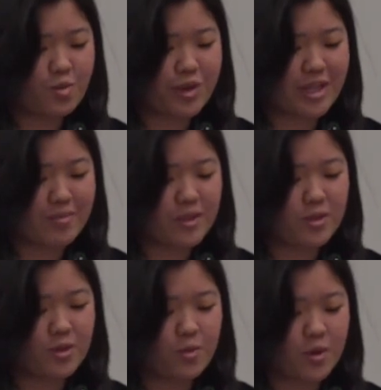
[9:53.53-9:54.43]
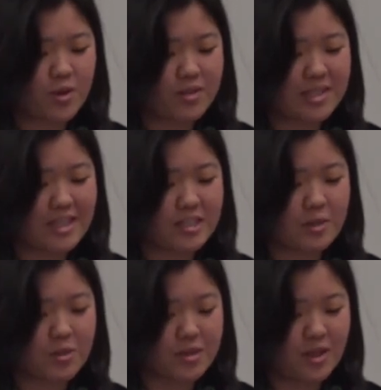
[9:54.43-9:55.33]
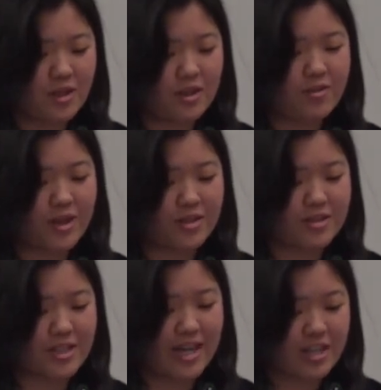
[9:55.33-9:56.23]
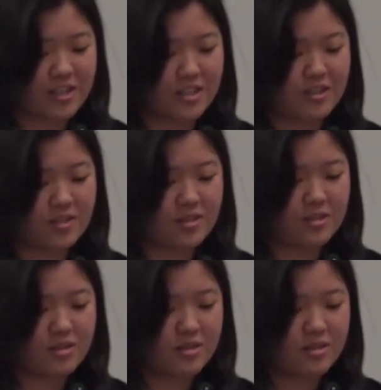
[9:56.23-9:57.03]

We come into the world as the result of others' actions.